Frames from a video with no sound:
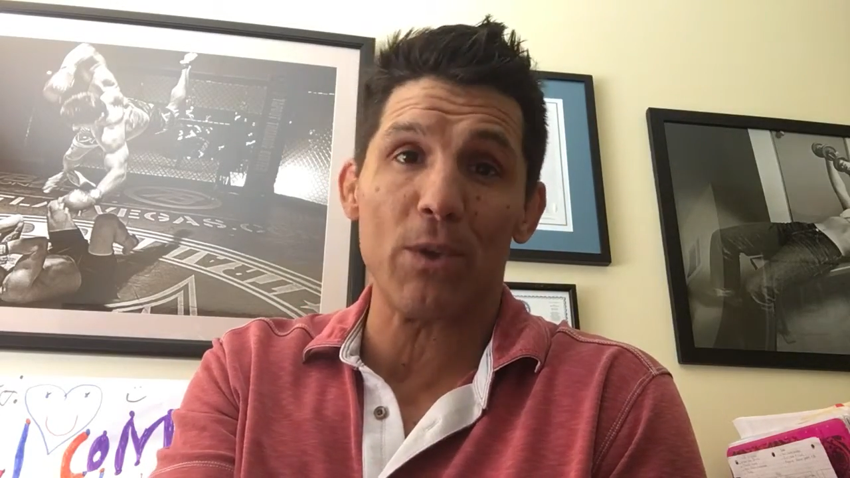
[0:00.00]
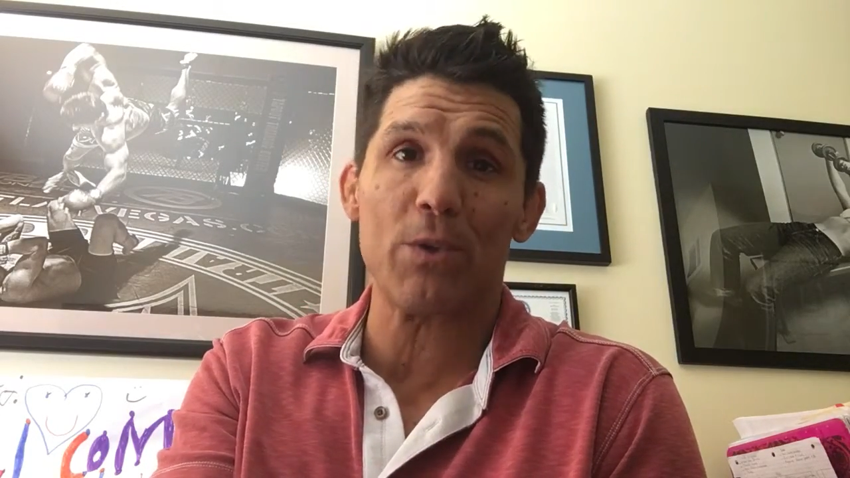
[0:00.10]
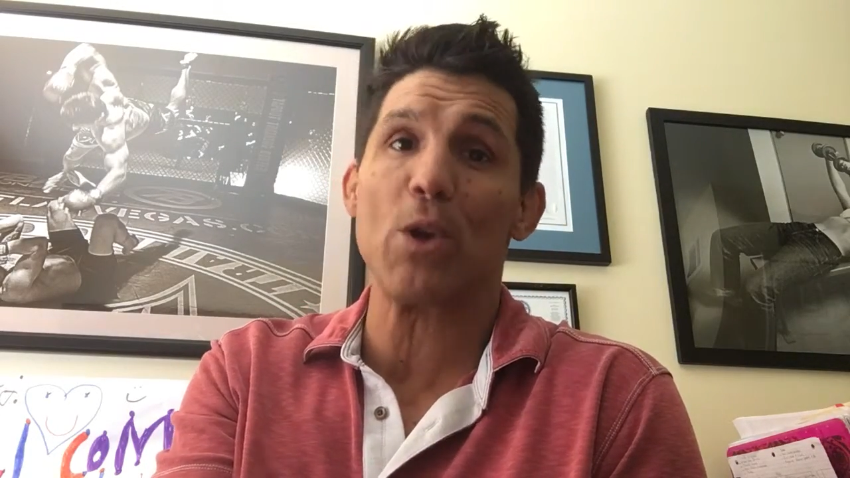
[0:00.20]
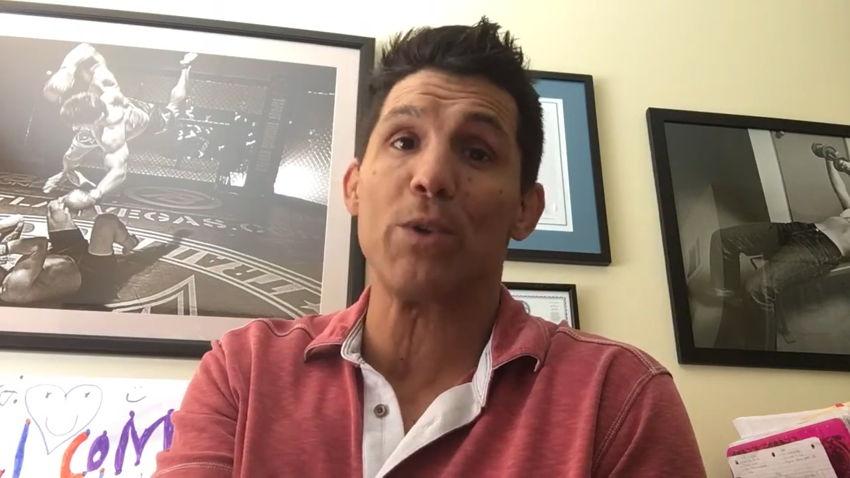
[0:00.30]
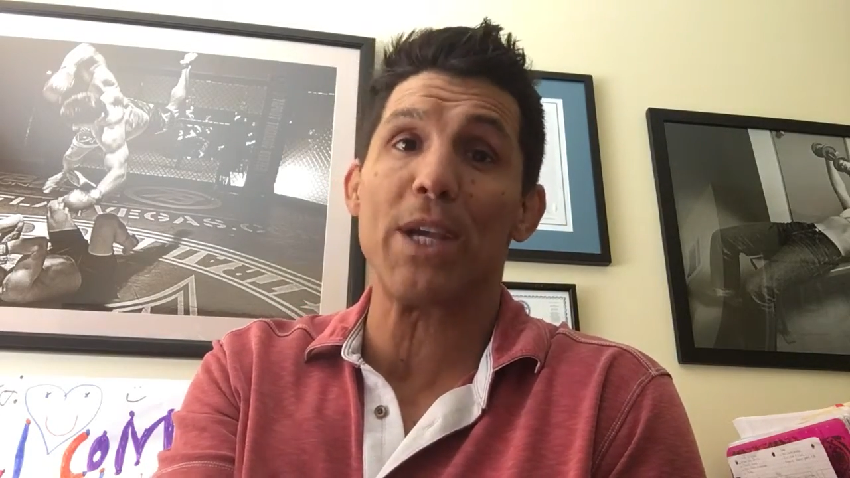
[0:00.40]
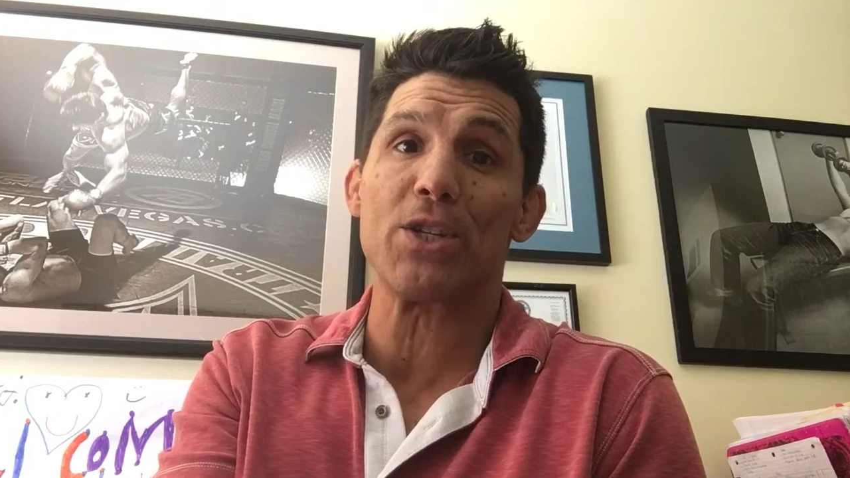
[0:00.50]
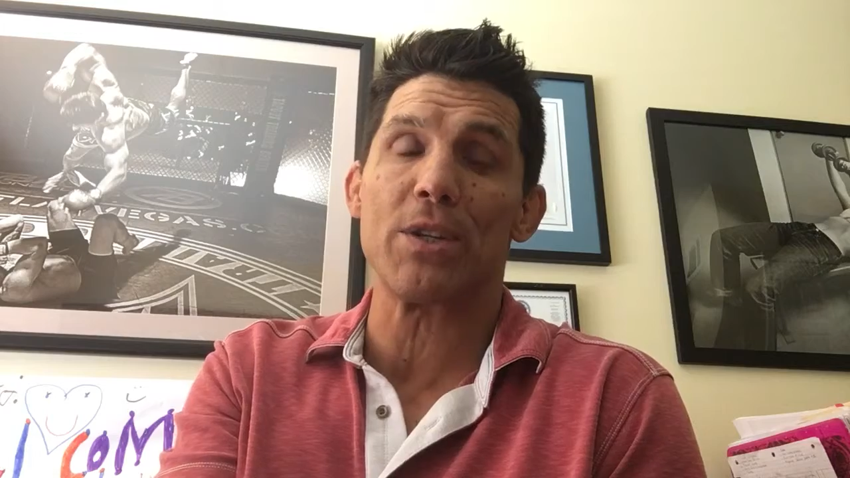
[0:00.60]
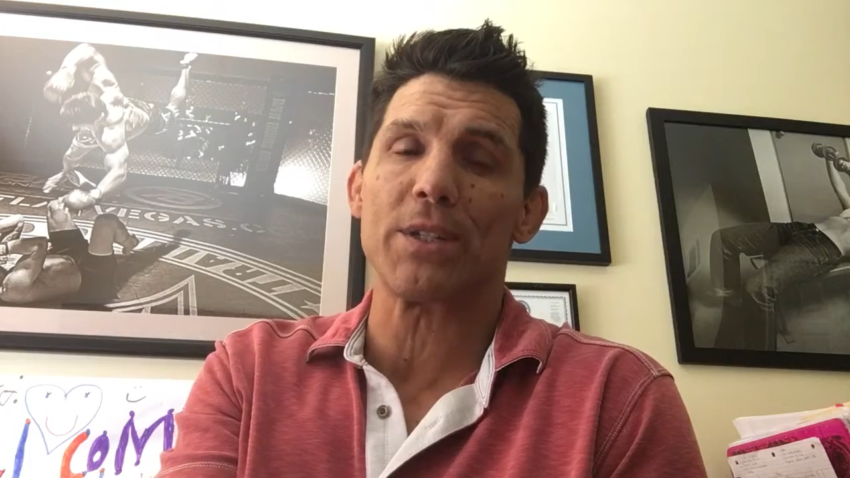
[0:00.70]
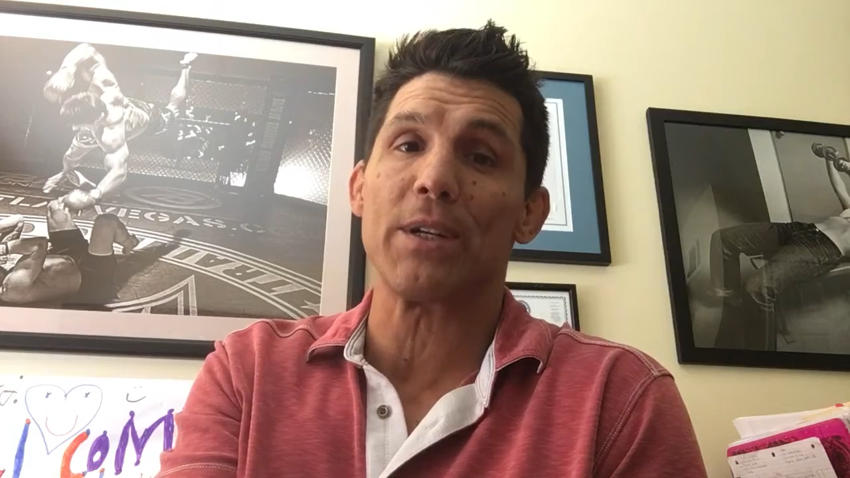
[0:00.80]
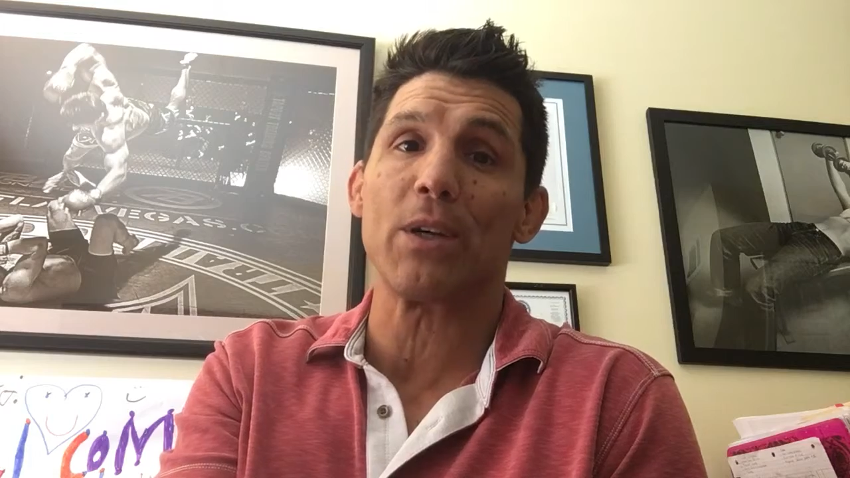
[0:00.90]
Your donation
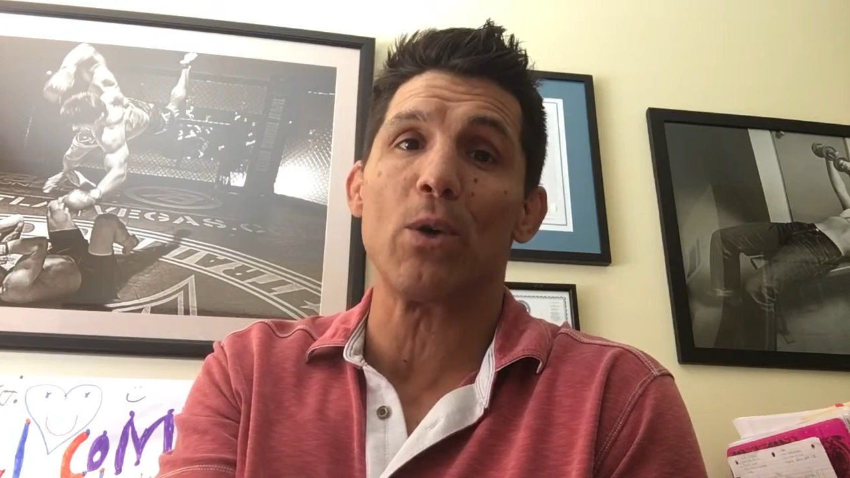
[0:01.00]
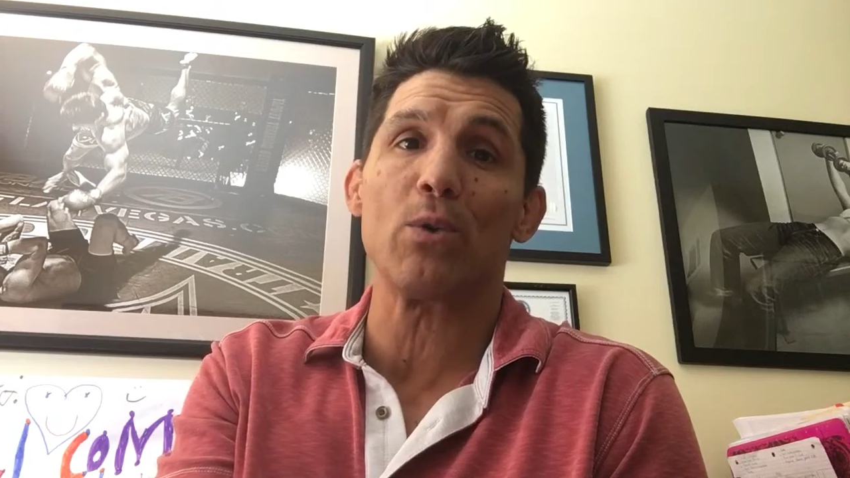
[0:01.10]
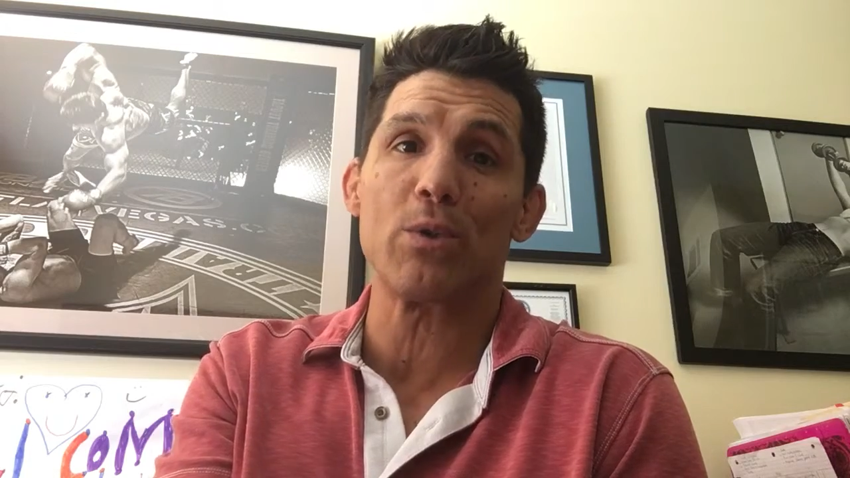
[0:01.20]
is going to go